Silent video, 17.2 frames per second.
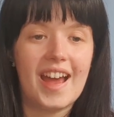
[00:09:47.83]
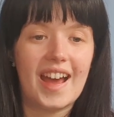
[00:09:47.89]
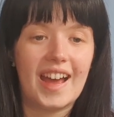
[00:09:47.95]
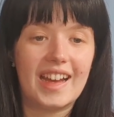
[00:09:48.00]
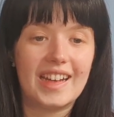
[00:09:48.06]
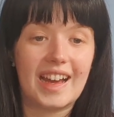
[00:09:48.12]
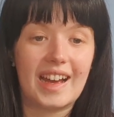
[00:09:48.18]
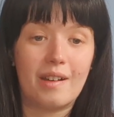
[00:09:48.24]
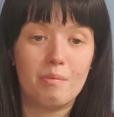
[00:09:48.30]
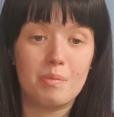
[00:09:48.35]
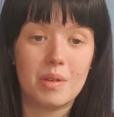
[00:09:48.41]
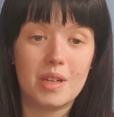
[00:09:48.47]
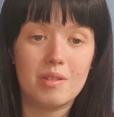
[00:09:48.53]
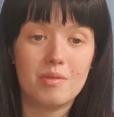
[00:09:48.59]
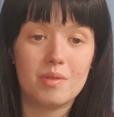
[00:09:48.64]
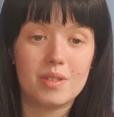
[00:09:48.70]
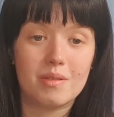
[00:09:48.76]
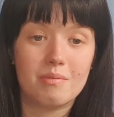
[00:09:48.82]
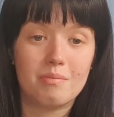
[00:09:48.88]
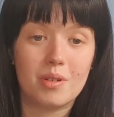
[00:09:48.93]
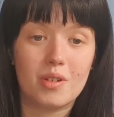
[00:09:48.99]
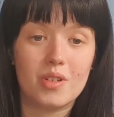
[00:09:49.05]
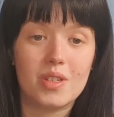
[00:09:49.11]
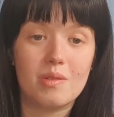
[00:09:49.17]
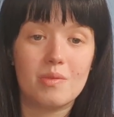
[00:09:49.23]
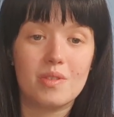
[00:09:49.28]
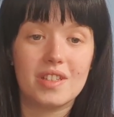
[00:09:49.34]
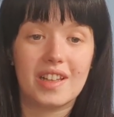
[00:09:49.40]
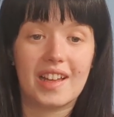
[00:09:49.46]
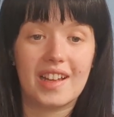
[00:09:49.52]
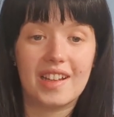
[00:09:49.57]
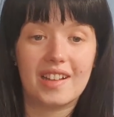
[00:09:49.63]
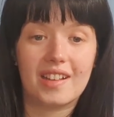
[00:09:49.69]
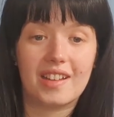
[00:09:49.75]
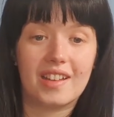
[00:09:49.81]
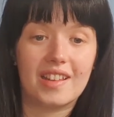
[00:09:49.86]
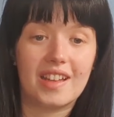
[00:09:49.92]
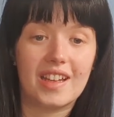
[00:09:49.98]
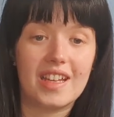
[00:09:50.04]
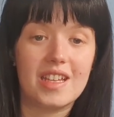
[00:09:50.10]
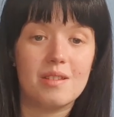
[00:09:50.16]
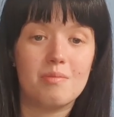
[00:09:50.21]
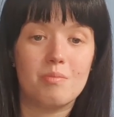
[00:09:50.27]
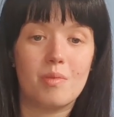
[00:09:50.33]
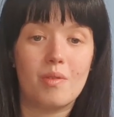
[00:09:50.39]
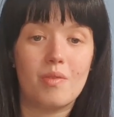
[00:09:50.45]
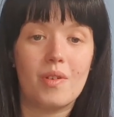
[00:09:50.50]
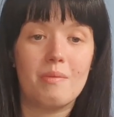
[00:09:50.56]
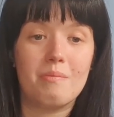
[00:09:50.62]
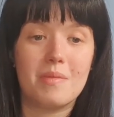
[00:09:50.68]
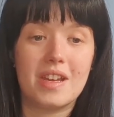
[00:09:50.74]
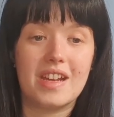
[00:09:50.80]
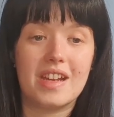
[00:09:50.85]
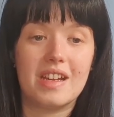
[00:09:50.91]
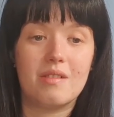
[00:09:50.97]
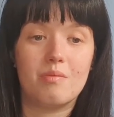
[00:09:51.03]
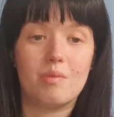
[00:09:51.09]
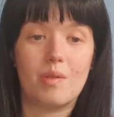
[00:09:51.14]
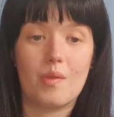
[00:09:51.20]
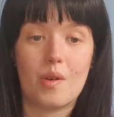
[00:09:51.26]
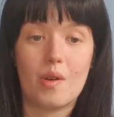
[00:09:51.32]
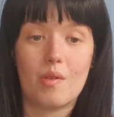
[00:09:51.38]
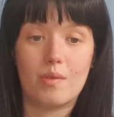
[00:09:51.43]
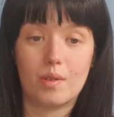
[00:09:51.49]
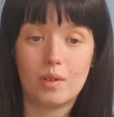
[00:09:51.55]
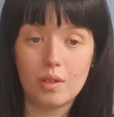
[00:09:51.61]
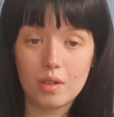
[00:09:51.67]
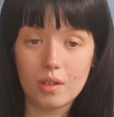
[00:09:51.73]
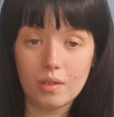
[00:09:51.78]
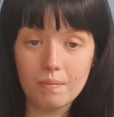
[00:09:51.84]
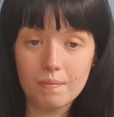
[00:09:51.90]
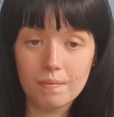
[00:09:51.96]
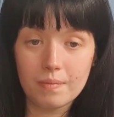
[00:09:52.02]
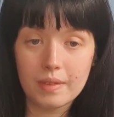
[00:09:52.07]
had albinoism because it was likely that his mother mated with her uncle.